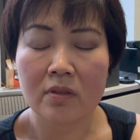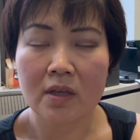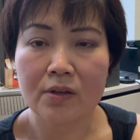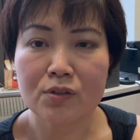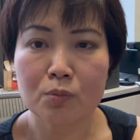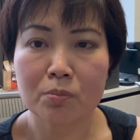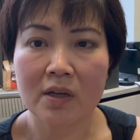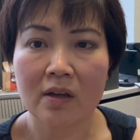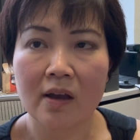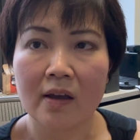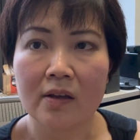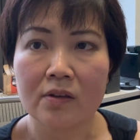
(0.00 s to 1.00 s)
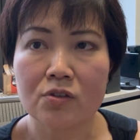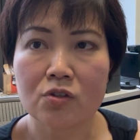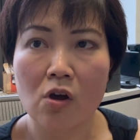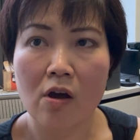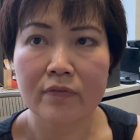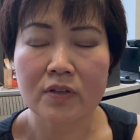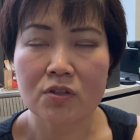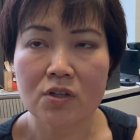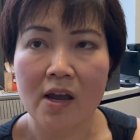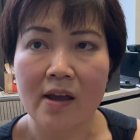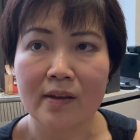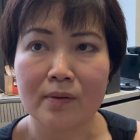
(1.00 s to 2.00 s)
this because
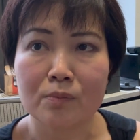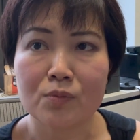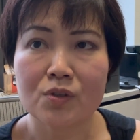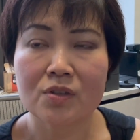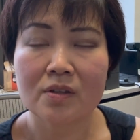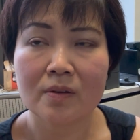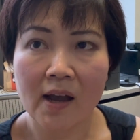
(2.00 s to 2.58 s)
oftentimes